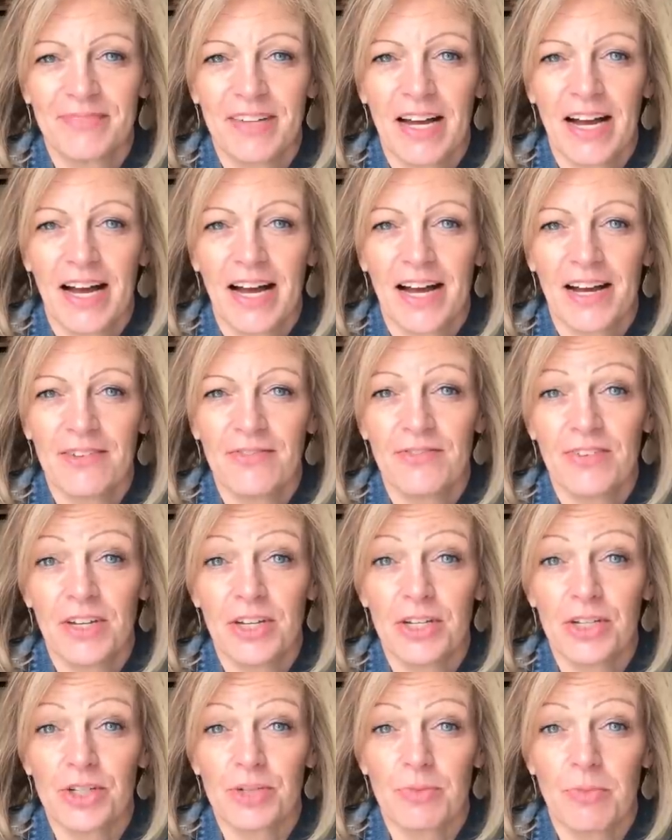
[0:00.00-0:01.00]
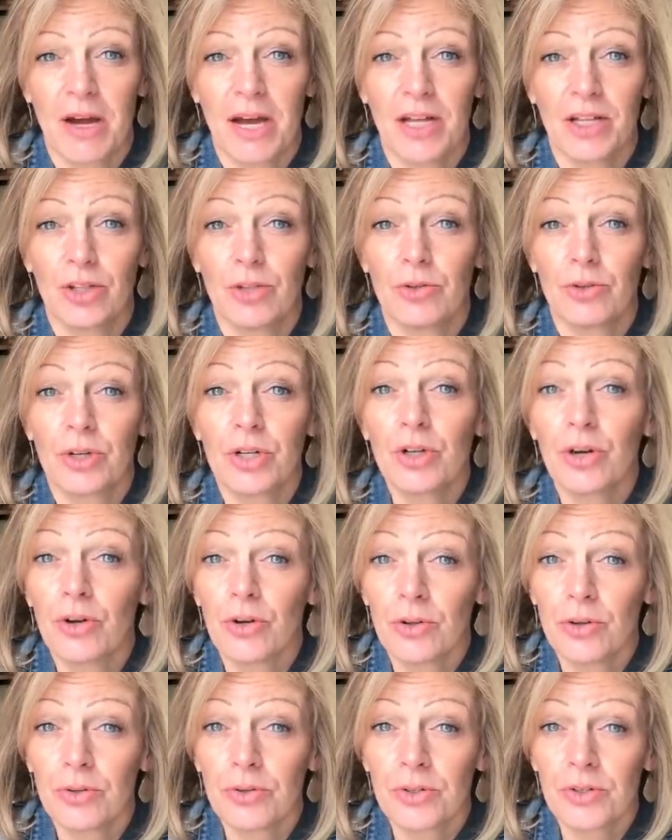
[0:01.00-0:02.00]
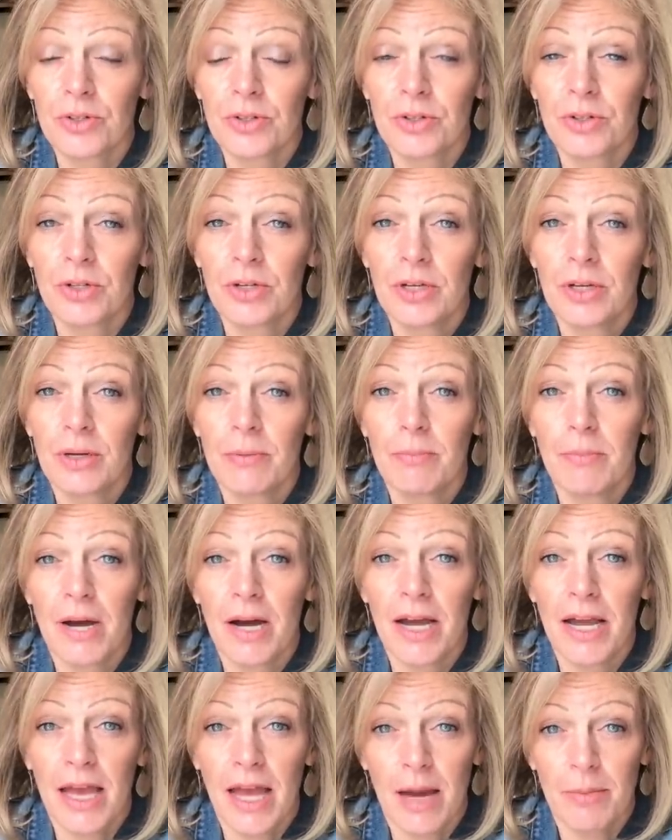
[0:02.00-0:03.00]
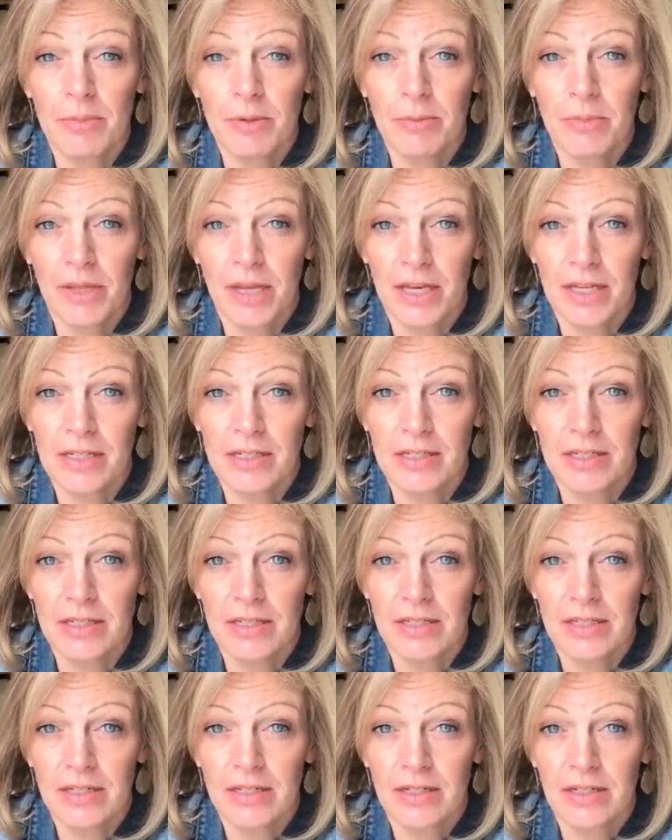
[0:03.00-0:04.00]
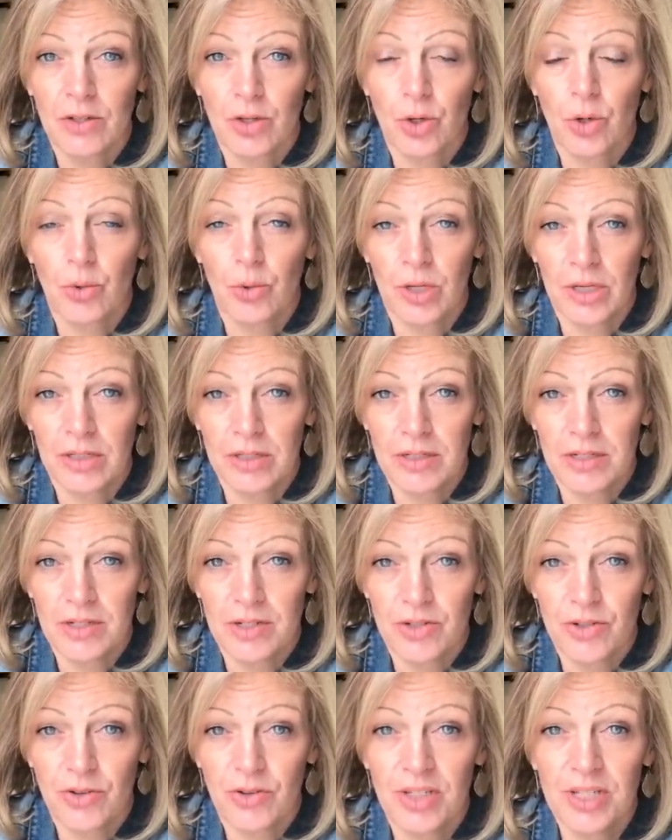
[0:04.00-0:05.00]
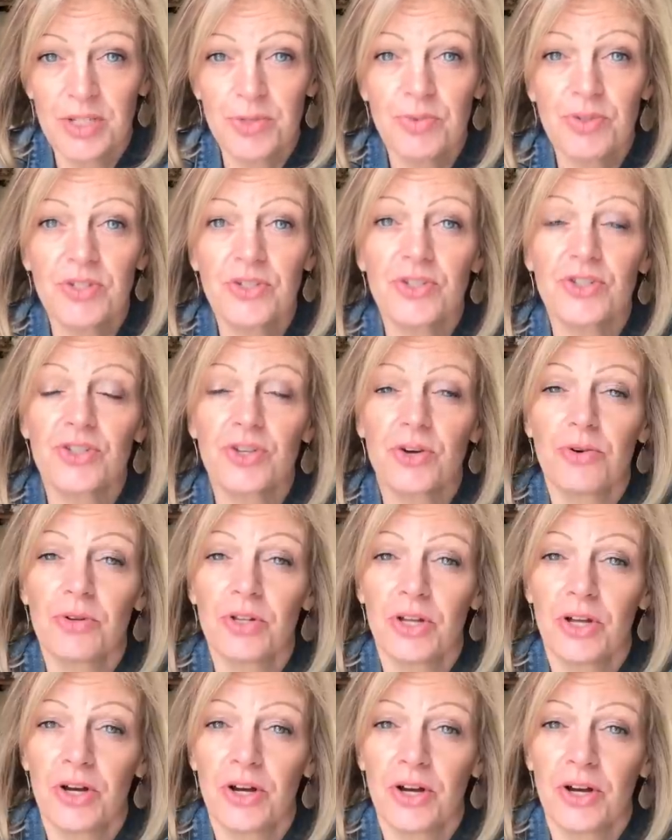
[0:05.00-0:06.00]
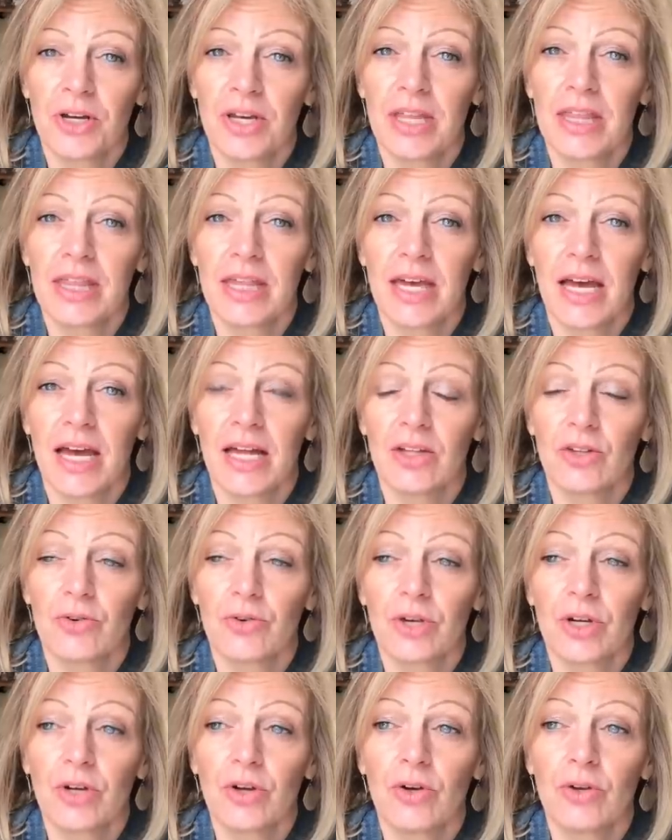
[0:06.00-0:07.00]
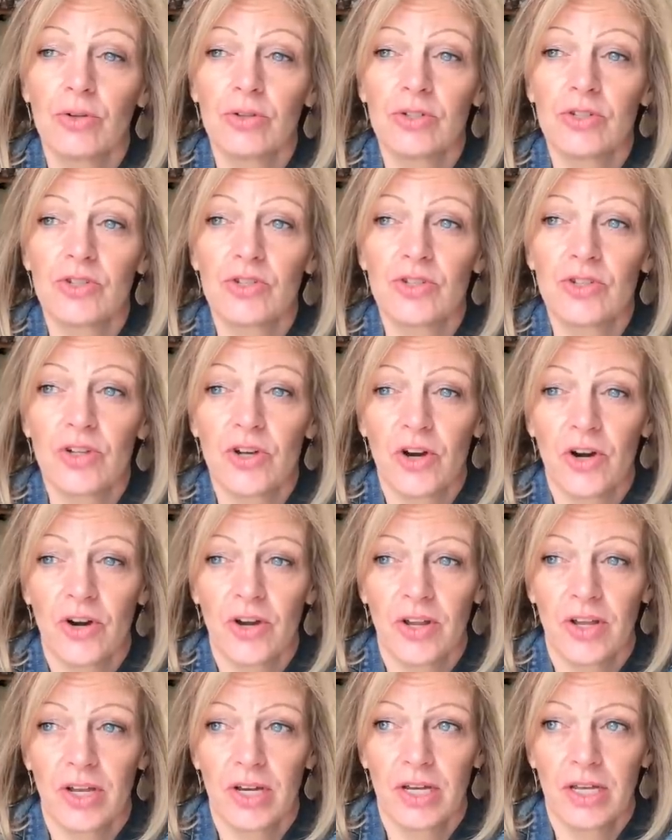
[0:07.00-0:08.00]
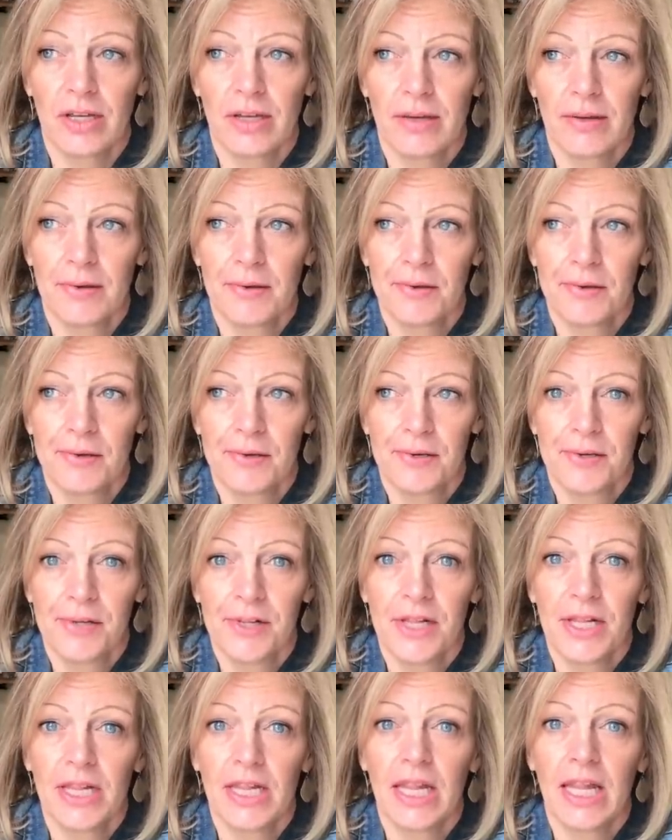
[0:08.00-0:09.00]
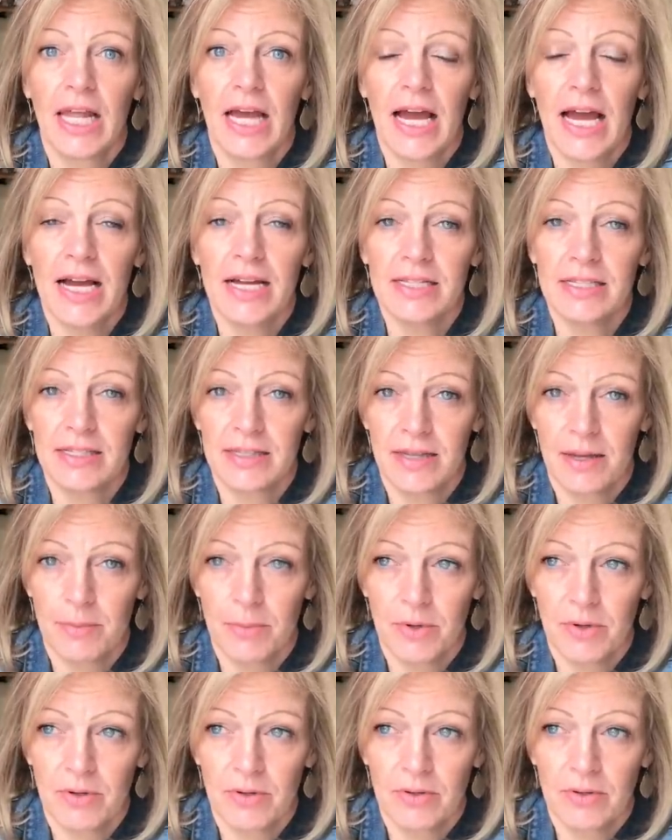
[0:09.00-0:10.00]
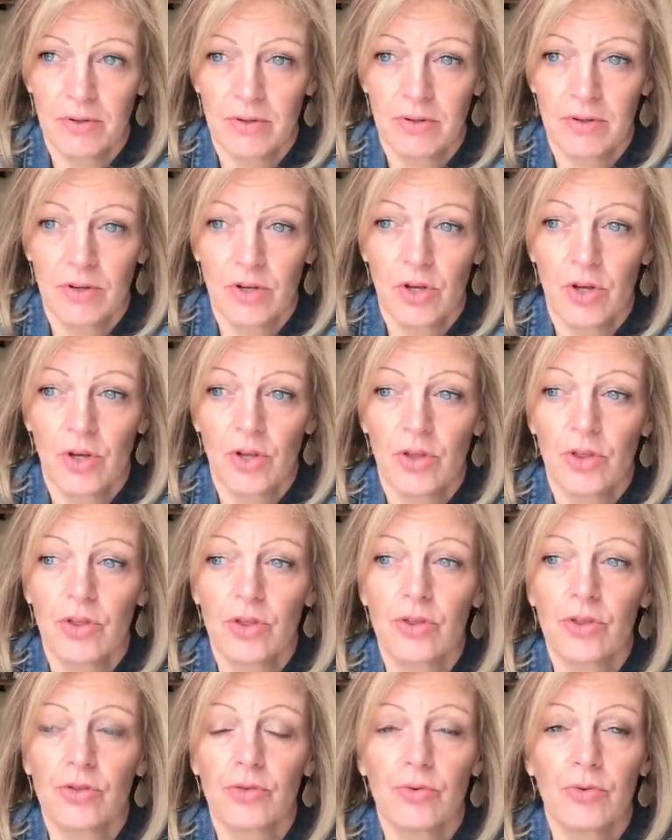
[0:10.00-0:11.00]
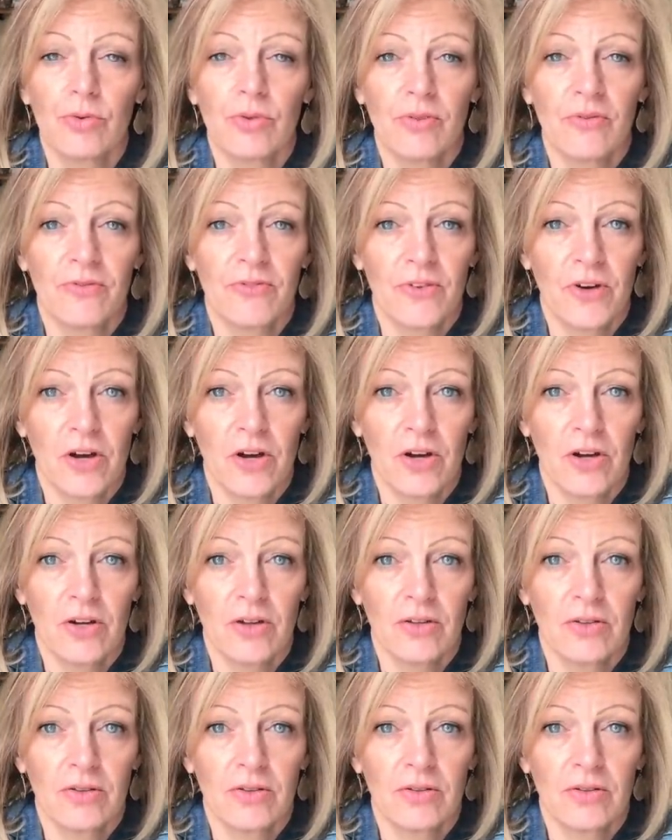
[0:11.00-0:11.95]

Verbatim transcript: I finished my Lori Holt My Happy Place quilt. So this was a sew along that Lori Holt started last summer through the fall